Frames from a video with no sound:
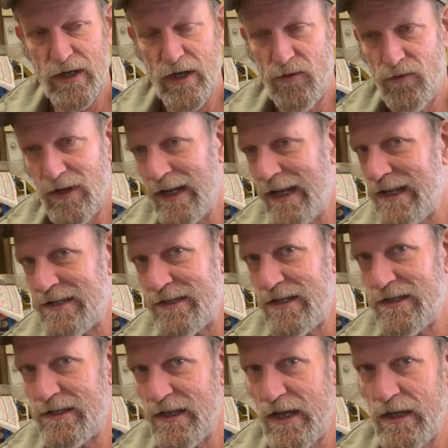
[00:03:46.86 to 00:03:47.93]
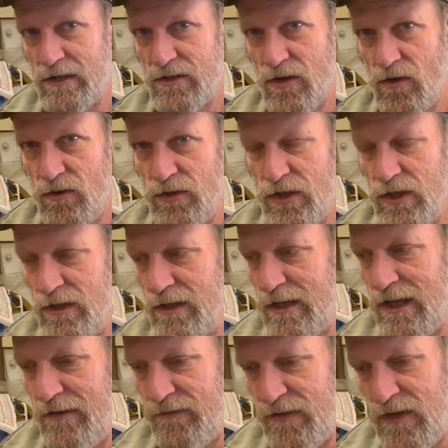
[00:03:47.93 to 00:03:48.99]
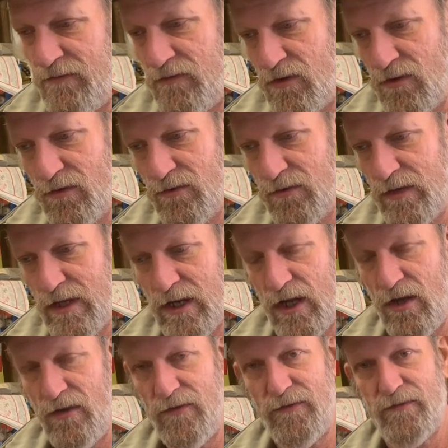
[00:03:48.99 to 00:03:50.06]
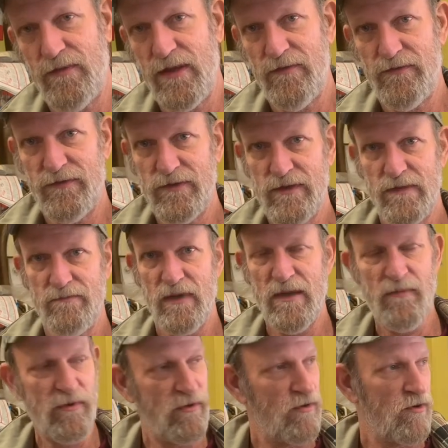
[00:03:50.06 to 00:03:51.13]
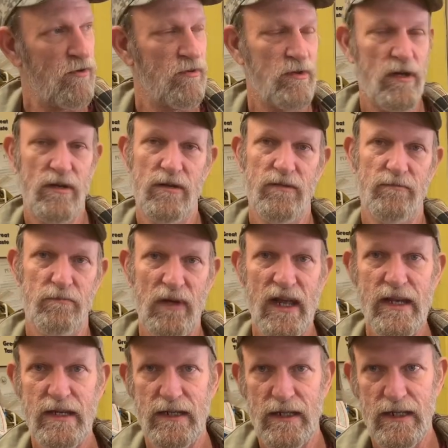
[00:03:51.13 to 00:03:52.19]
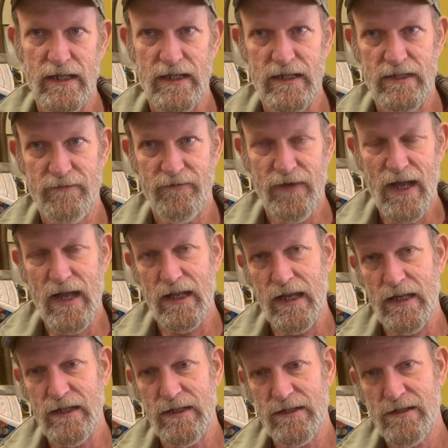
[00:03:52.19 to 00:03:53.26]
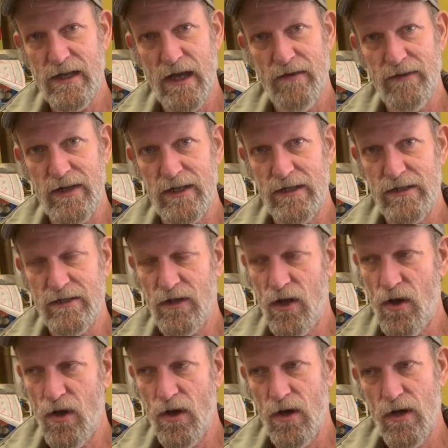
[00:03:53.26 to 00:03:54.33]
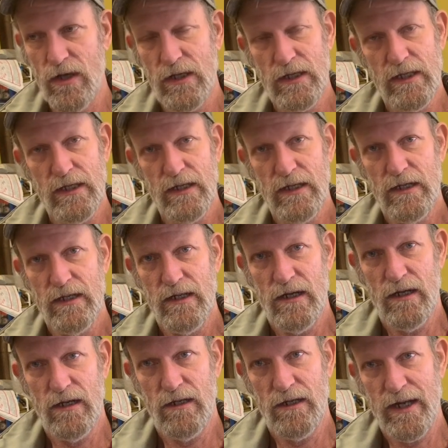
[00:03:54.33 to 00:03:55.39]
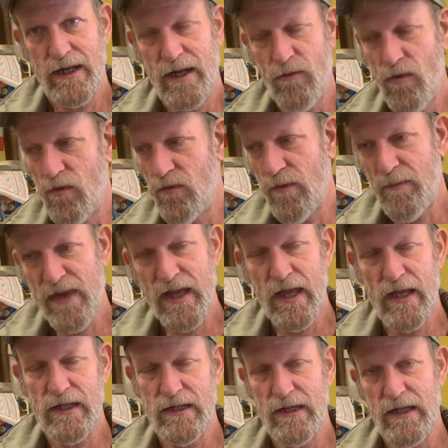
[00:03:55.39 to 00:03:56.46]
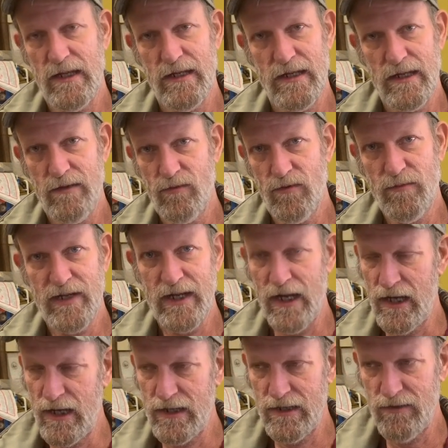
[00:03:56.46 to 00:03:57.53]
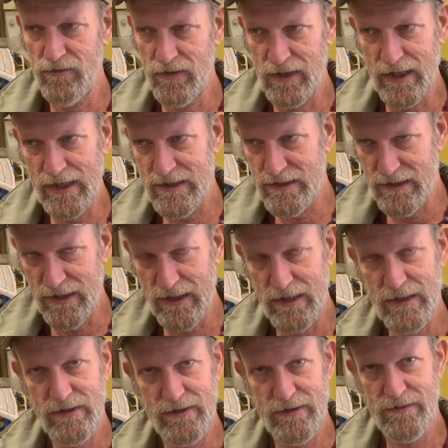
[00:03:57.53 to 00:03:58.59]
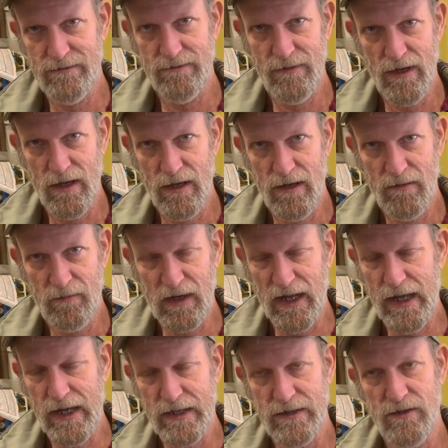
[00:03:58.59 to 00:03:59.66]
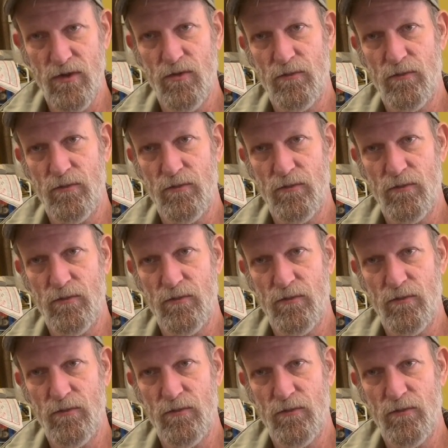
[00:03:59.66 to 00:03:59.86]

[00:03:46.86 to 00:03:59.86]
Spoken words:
release these things on you if you're if people are blatantly violating his covenant and his law, and they won't repent, then he will begin to release these plagues on